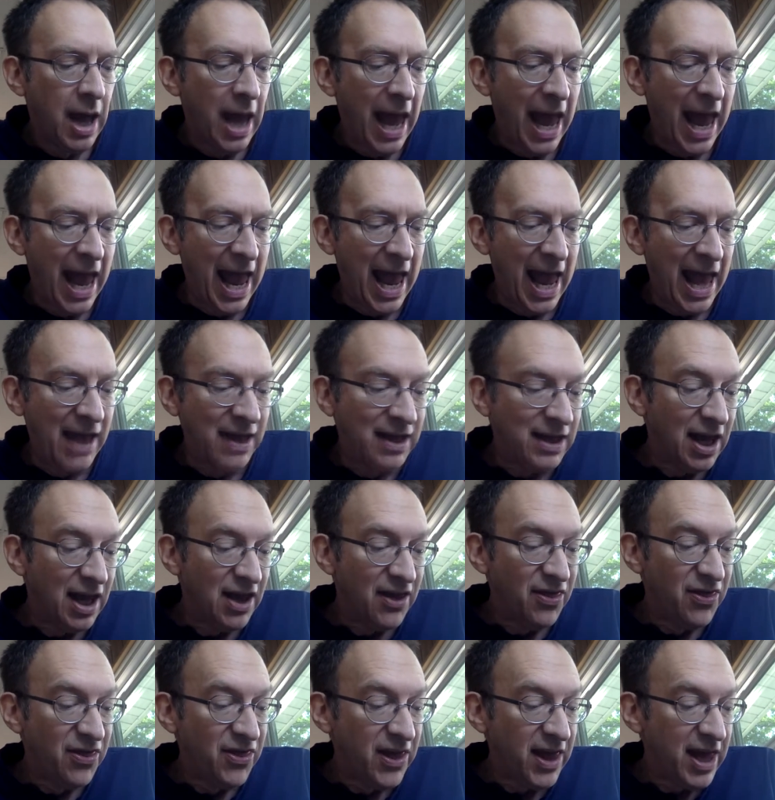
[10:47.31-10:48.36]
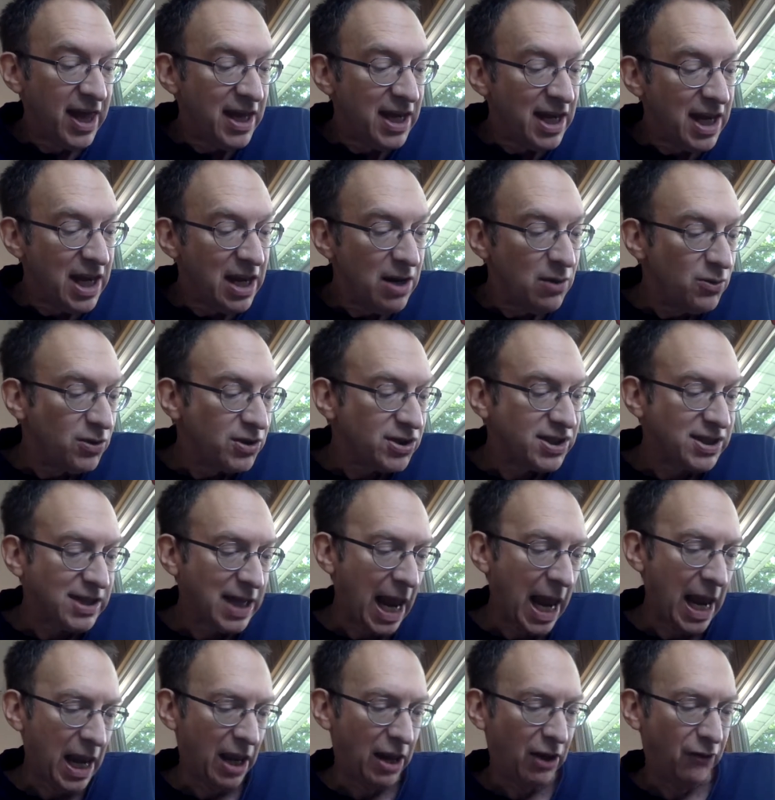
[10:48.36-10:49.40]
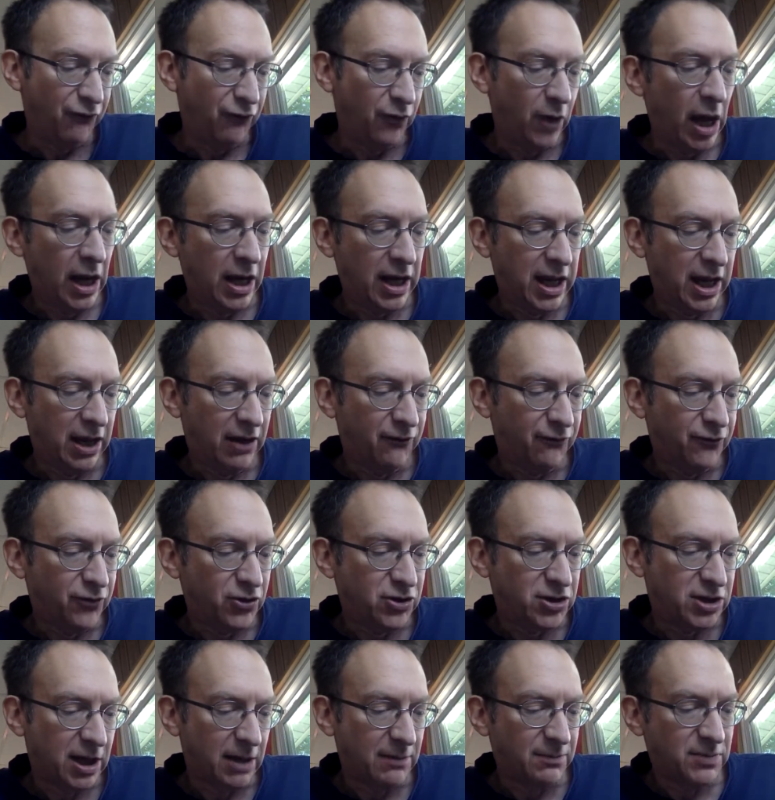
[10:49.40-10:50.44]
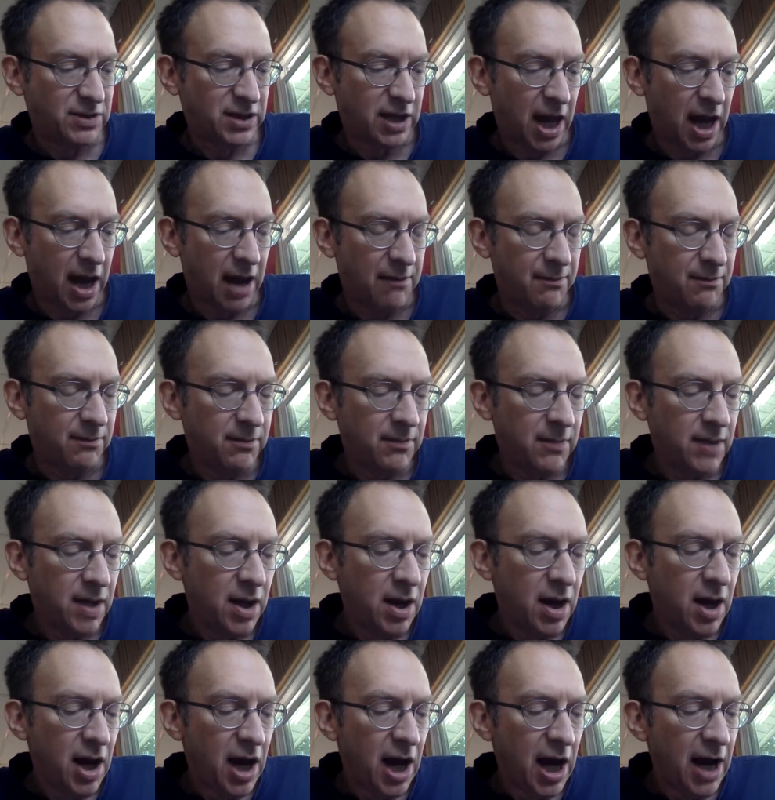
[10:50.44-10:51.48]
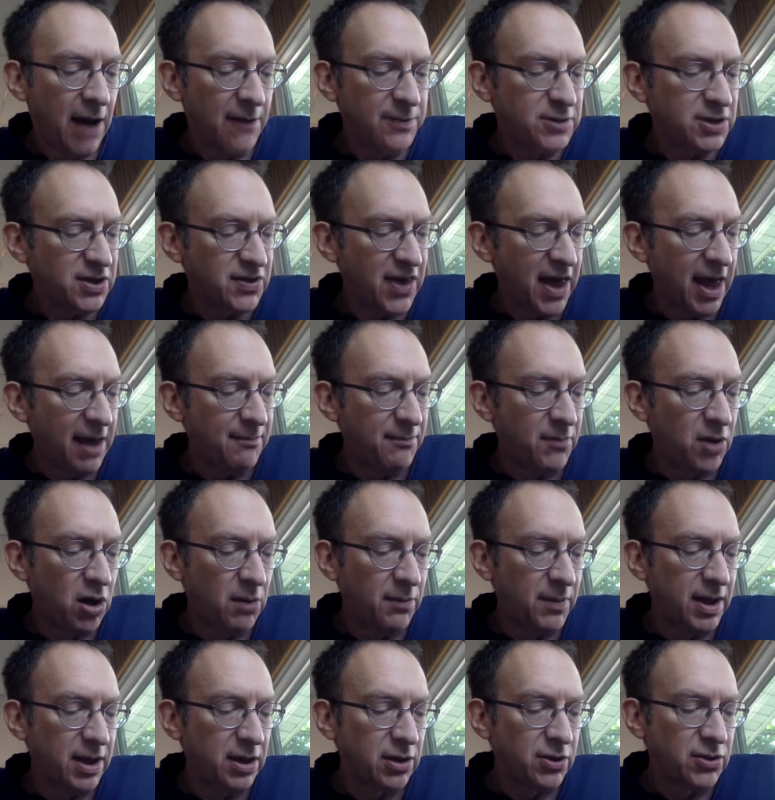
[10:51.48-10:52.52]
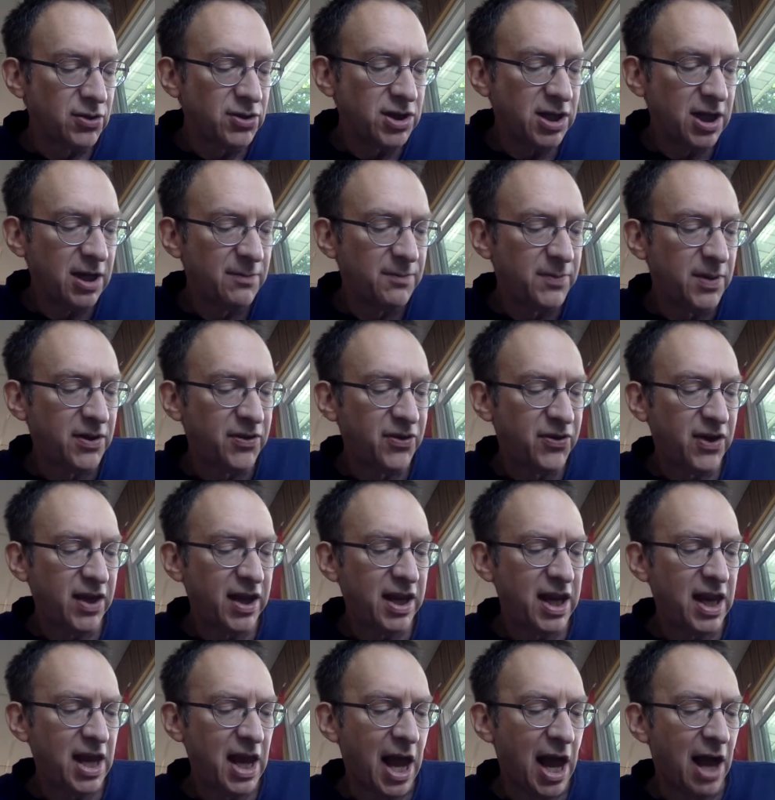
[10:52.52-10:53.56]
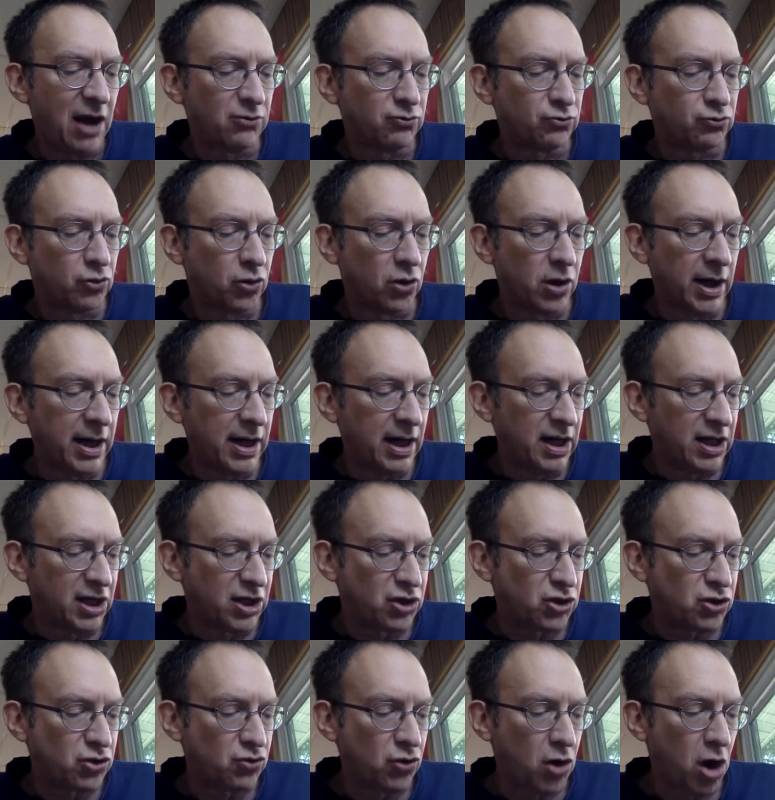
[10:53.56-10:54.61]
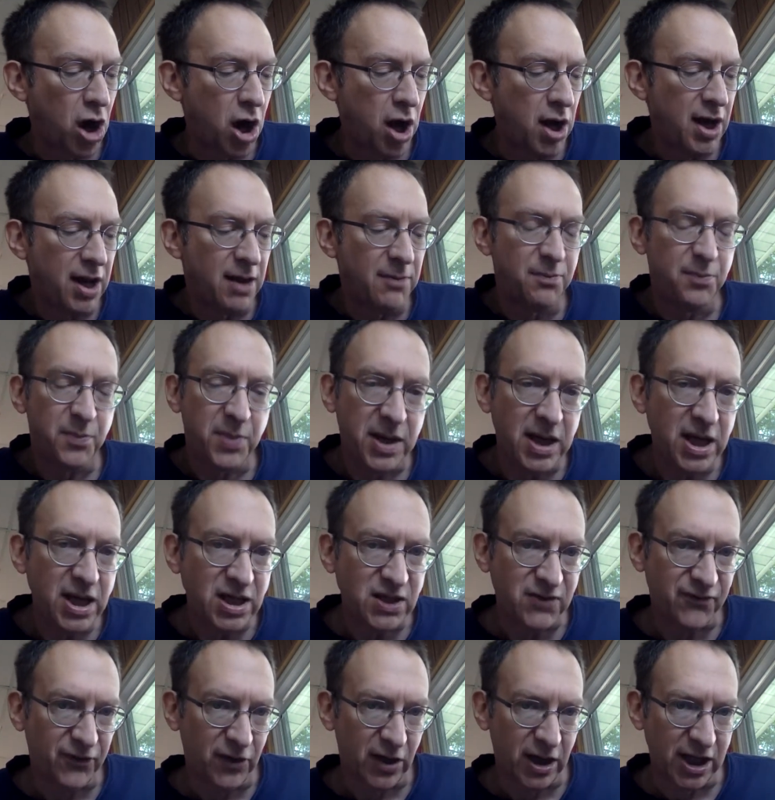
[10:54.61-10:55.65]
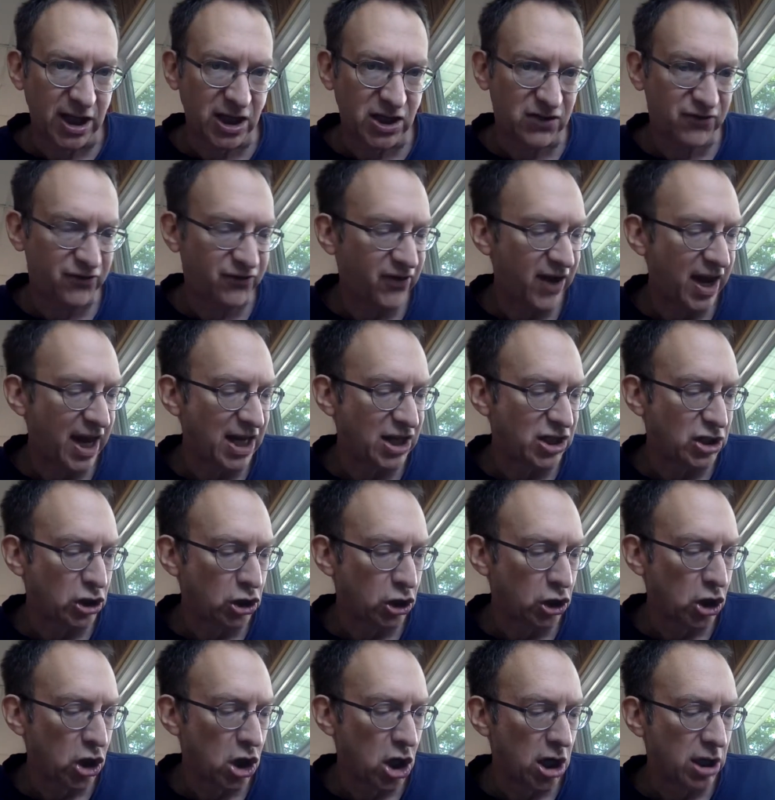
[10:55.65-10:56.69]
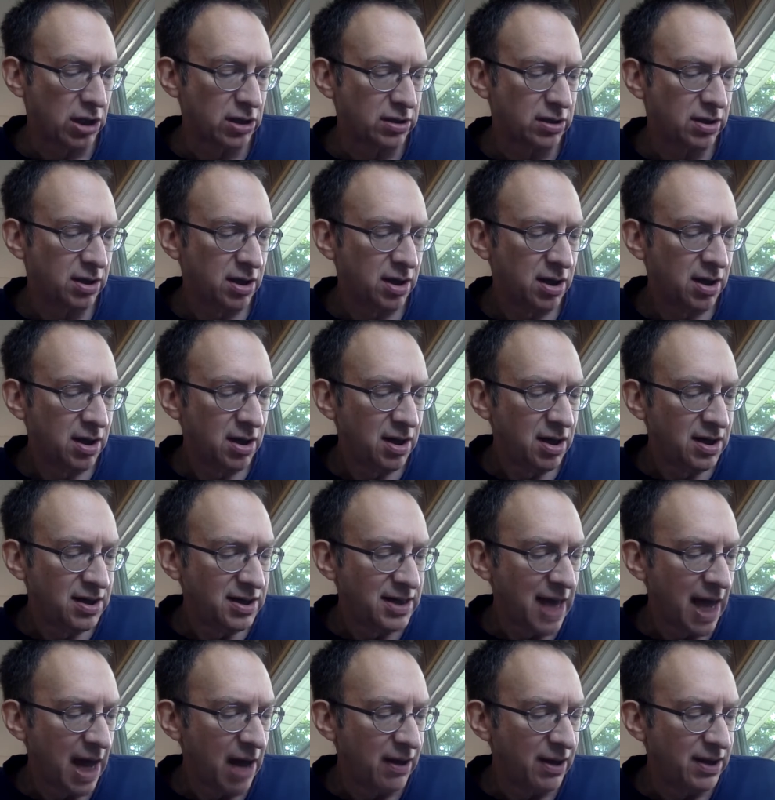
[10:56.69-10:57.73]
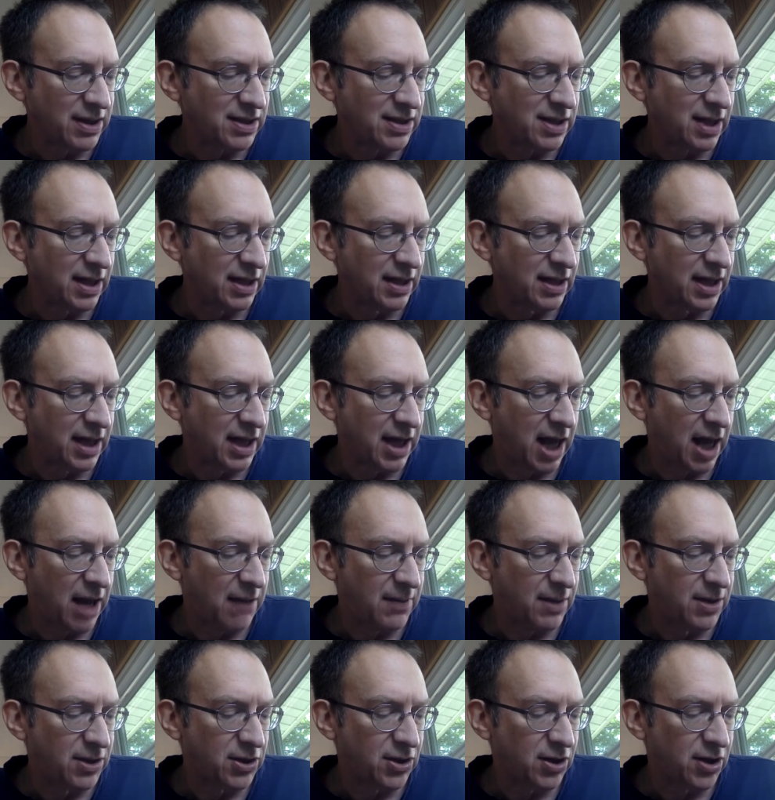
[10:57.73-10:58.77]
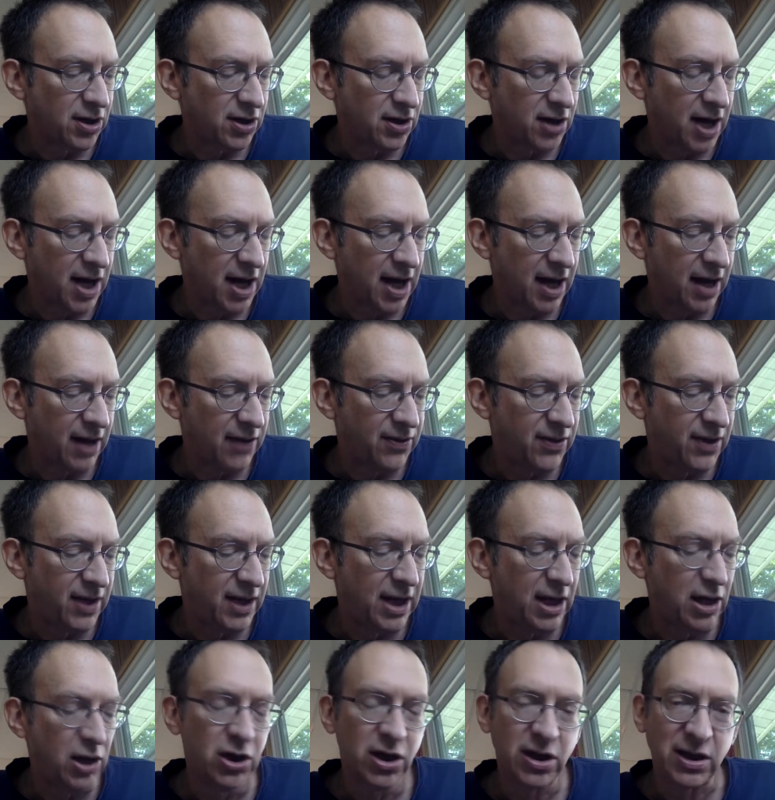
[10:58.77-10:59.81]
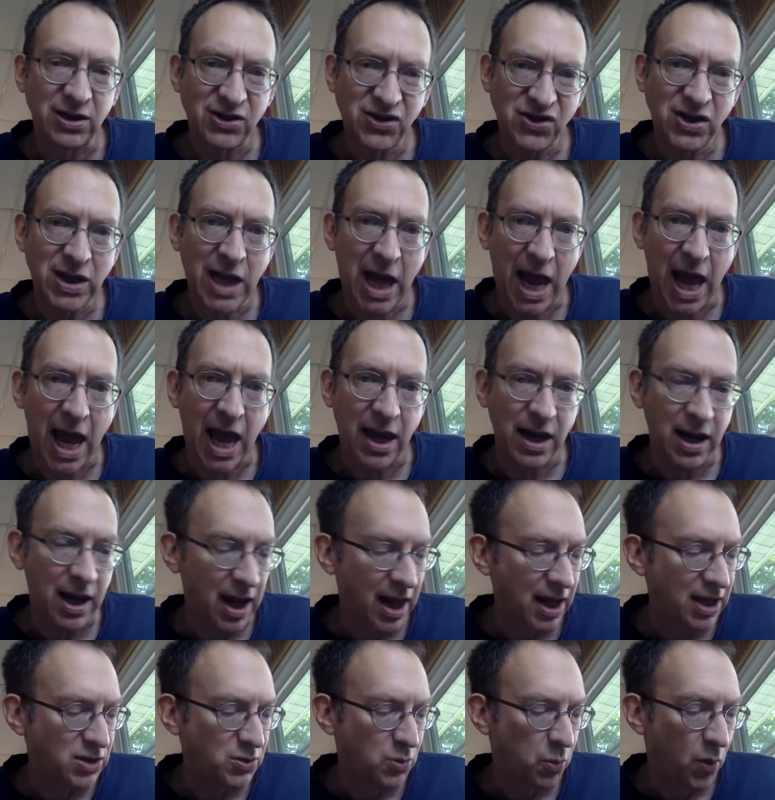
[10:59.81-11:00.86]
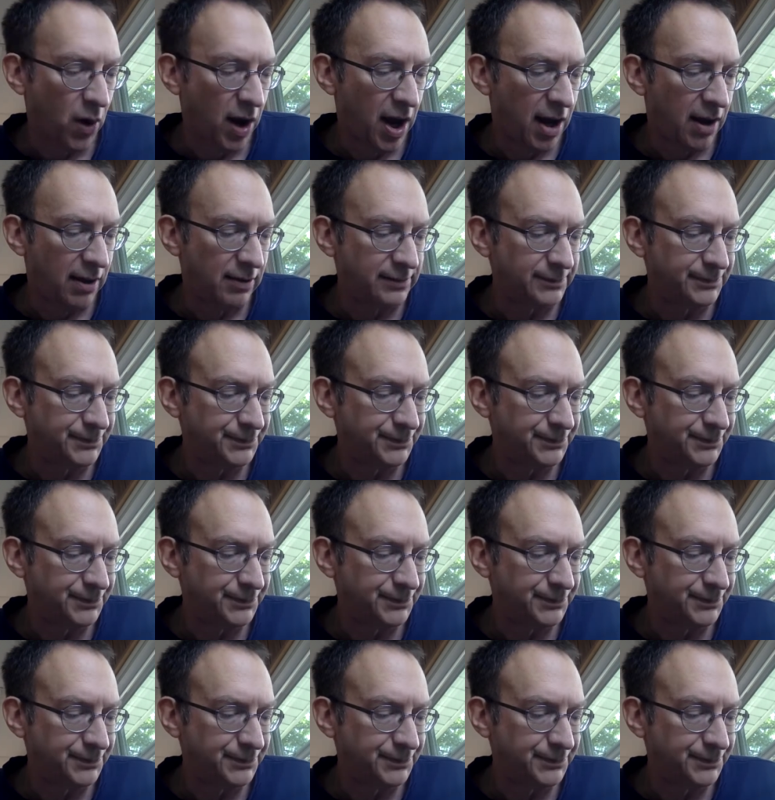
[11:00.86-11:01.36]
And then he was silent again for some time. Up to that moment, Lucy had been thinking how royal and strong and peaceful his face looked. Now it suddenly came into her head that he looked sad as well.